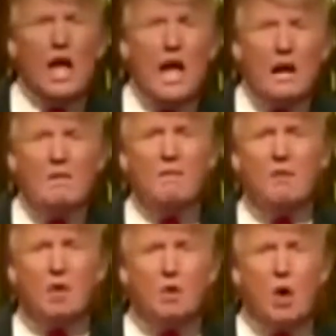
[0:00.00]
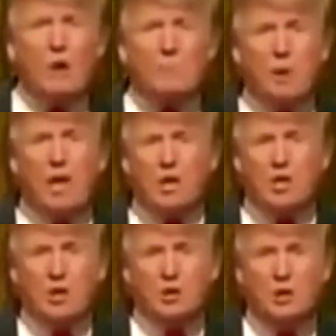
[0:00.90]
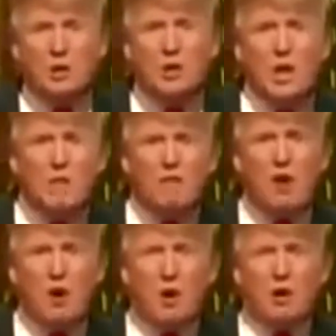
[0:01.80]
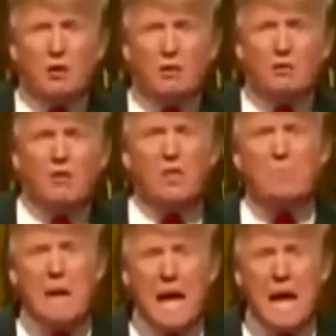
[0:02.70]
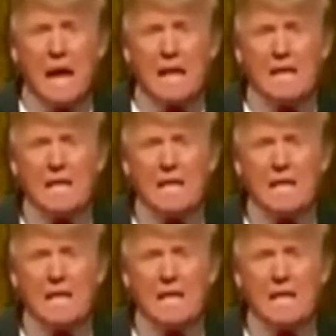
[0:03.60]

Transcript: have the great pleasure of voting for the man